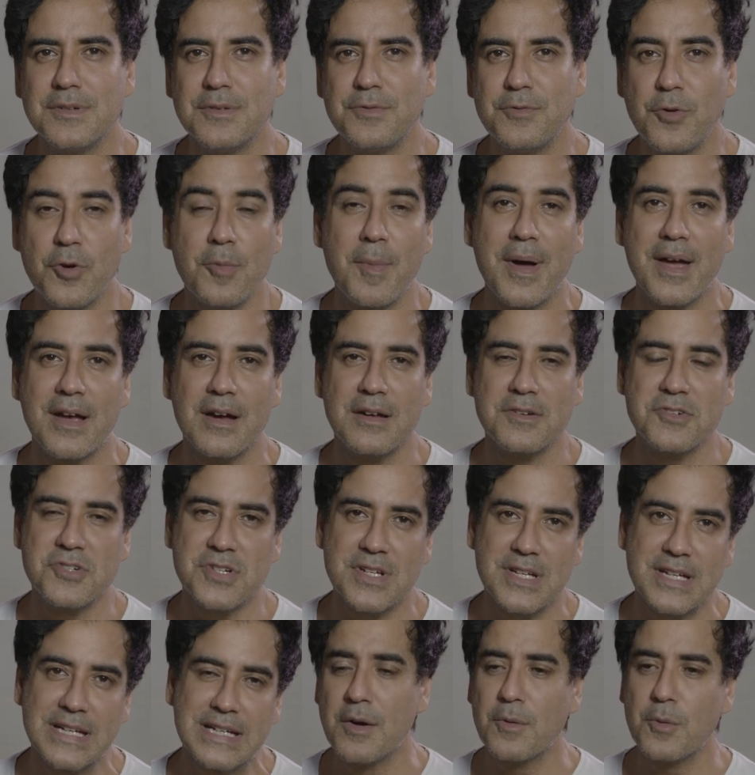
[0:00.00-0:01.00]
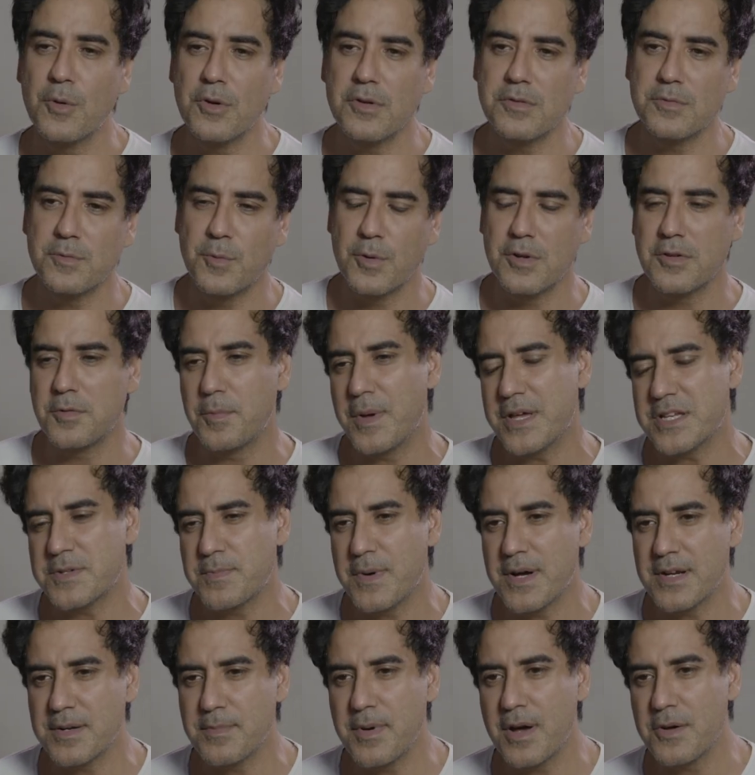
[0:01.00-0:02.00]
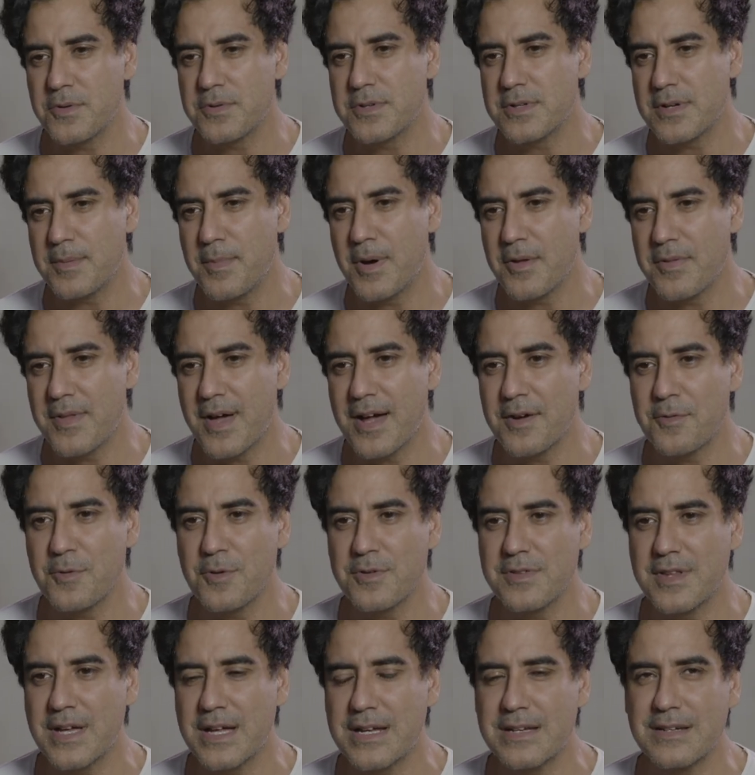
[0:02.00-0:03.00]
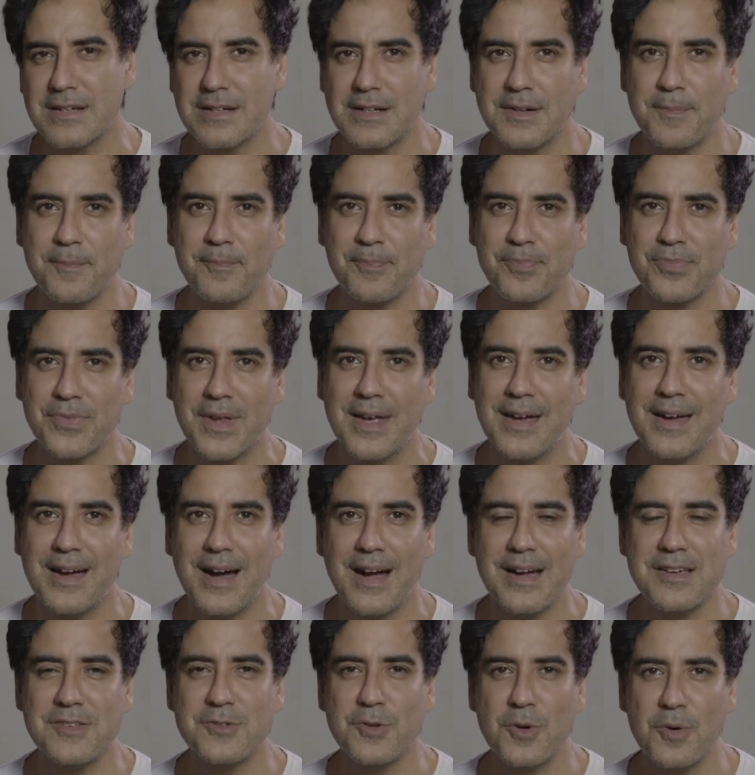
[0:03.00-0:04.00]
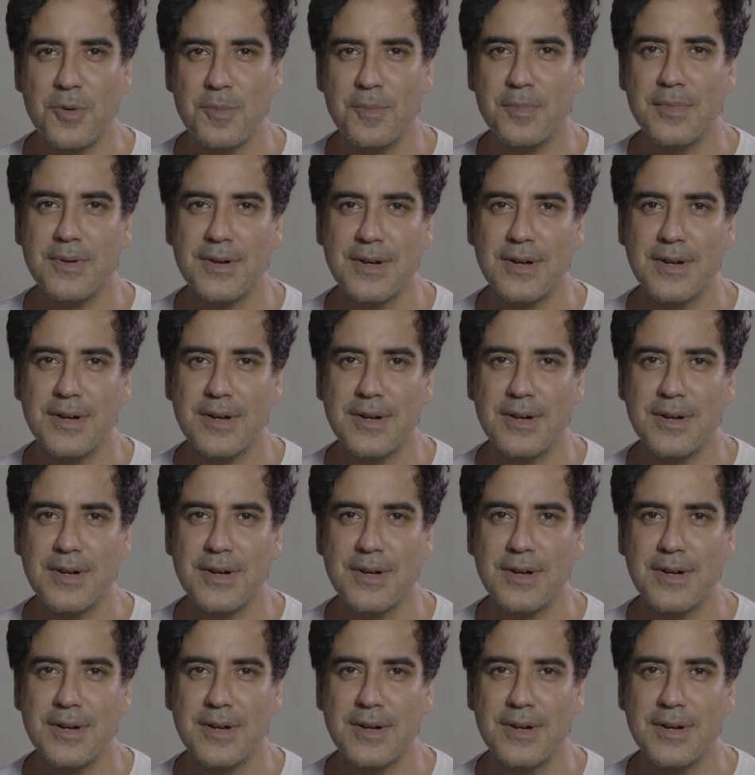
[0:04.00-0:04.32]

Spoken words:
for my country. What is the best part about that was that I saw